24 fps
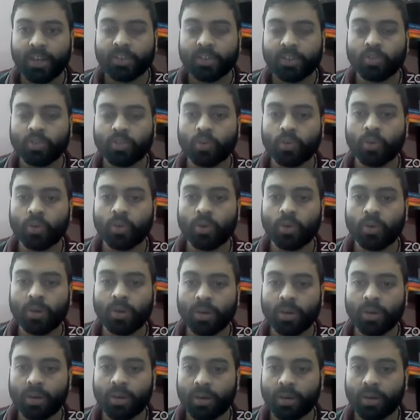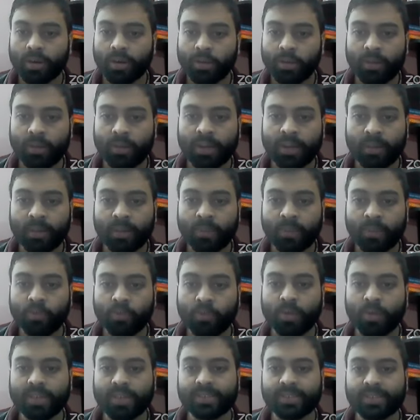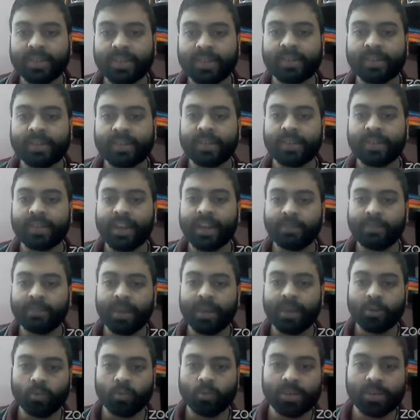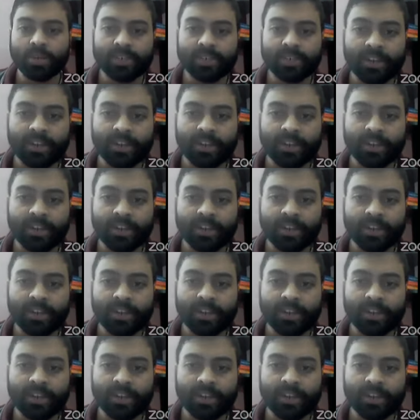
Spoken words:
So you can come up to us and write back to us at